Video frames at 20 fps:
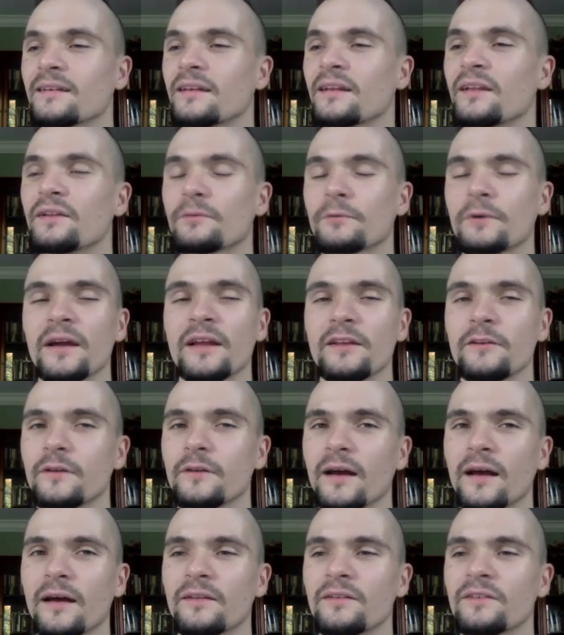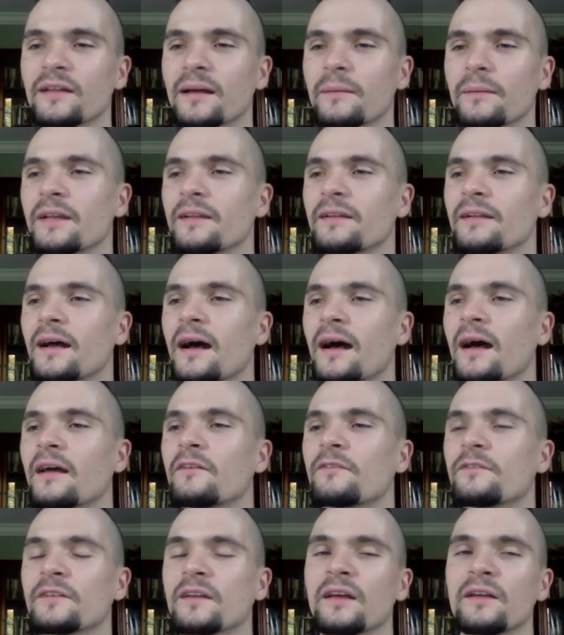He's right, you guys. I mean,
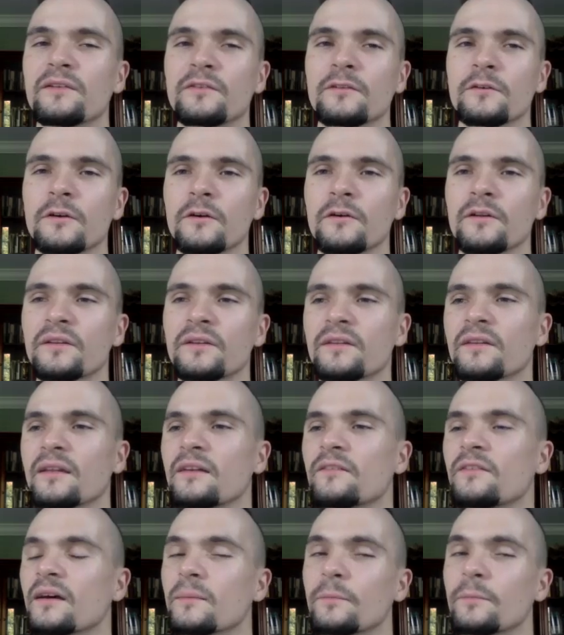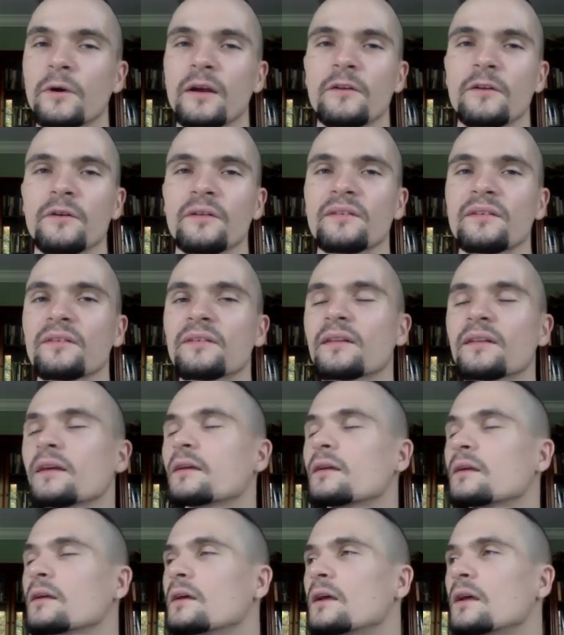I've kissed girls and they've had boyfriends. It's
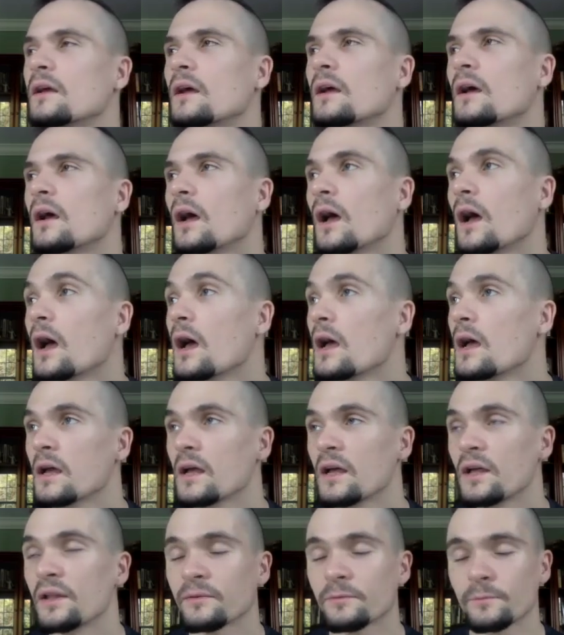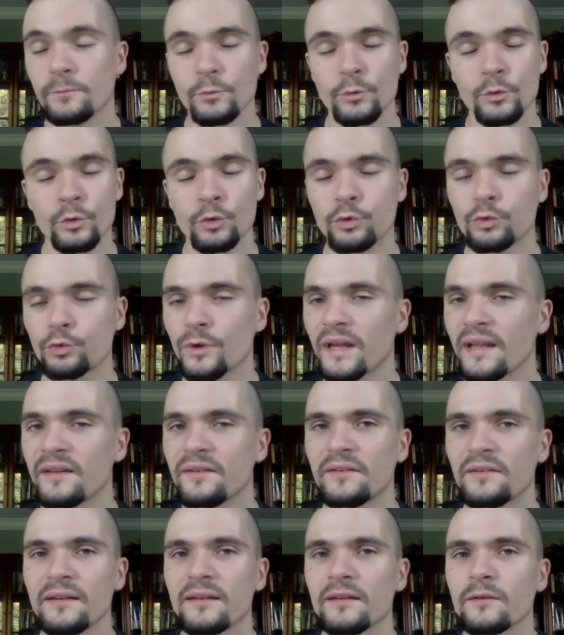like it's
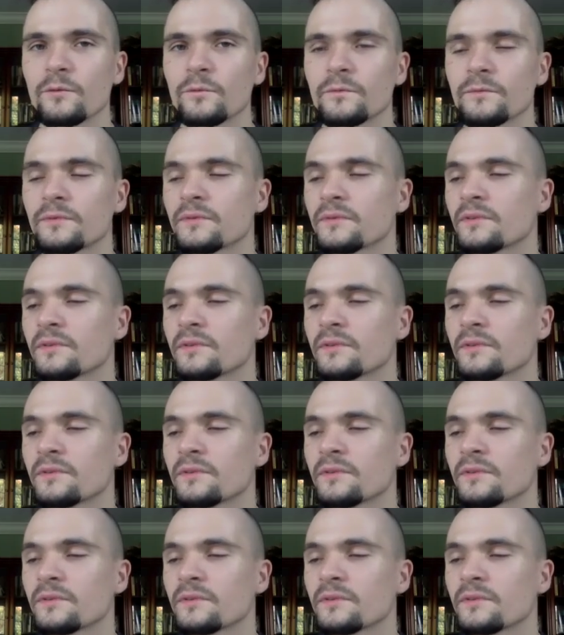crazy.